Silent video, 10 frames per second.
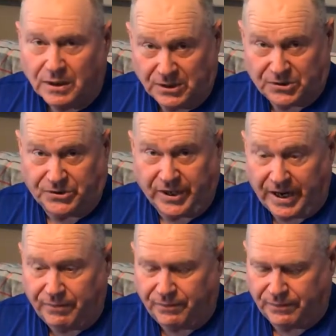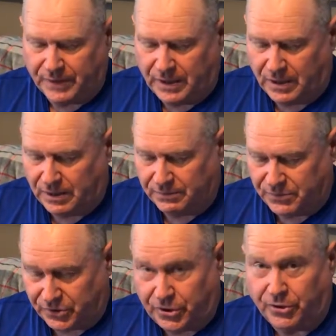a safe
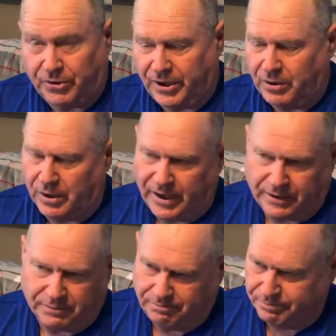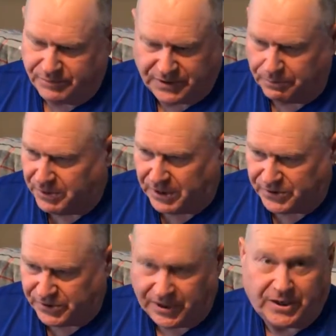security, like simply a
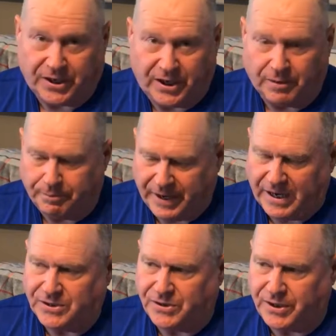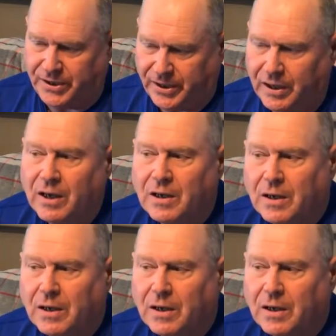CD, a bank CD.